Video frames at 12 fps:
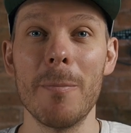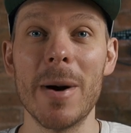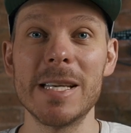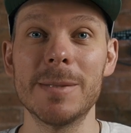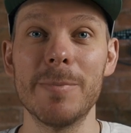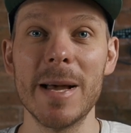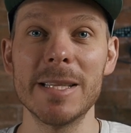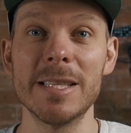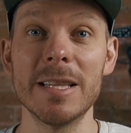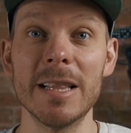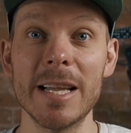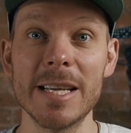by
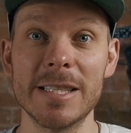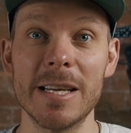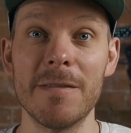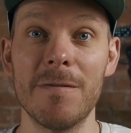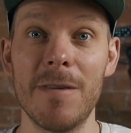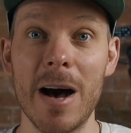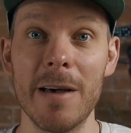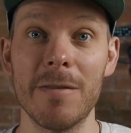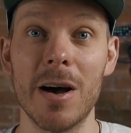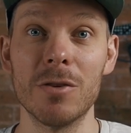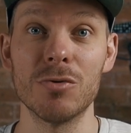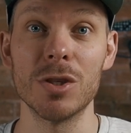spending less than
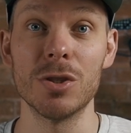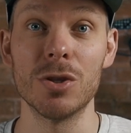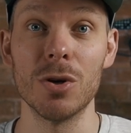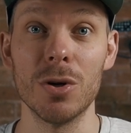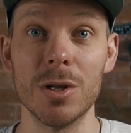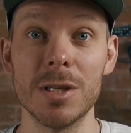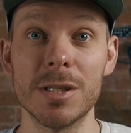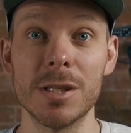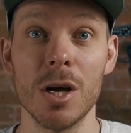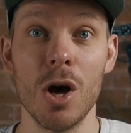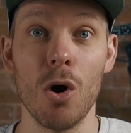$500